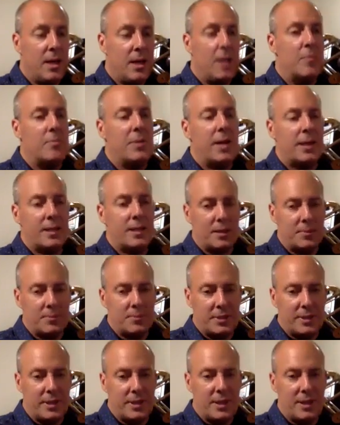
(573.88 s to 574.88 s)
back up to
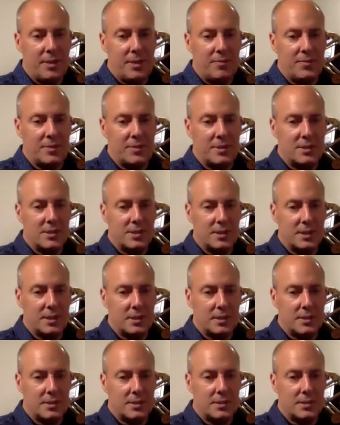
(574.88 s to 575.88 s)
the F in
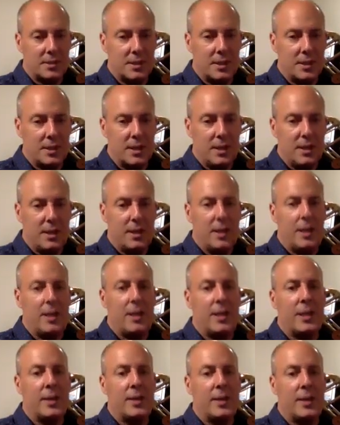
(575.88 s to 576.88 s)
sixth,
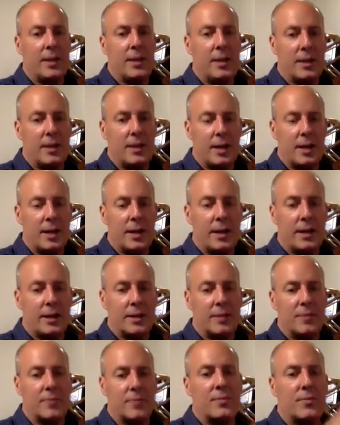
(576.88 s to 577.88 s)
and then I
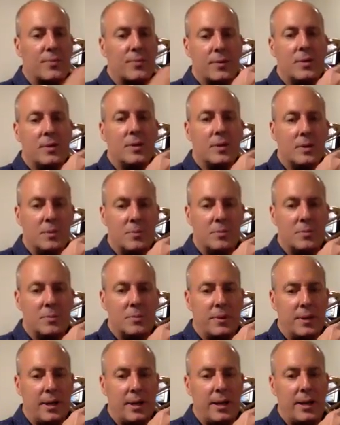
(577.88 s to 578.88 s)
confirm
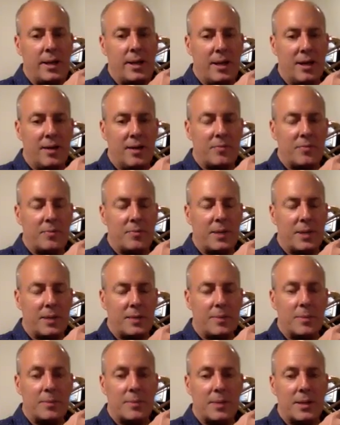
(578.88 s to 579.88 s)
that F by
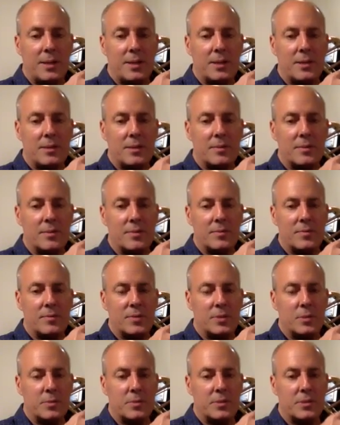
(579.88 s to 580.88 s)
coming back into
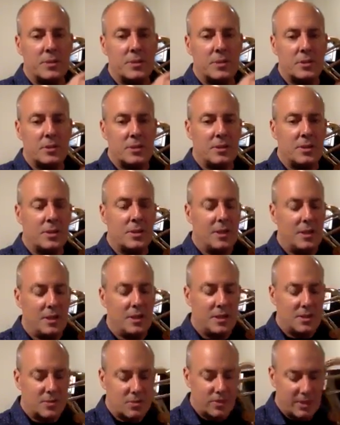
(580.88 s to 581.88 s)
first position.
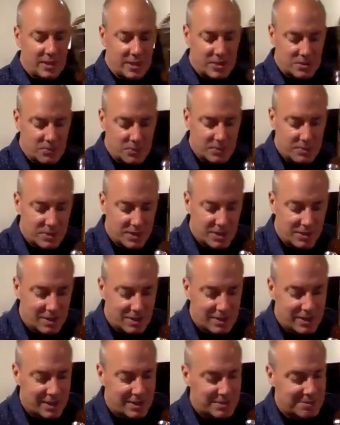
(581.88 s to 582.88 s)
So I guess we would call
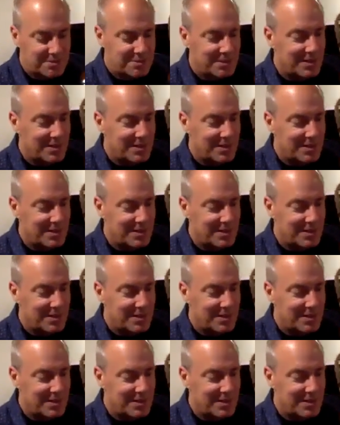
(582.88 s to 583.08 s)
that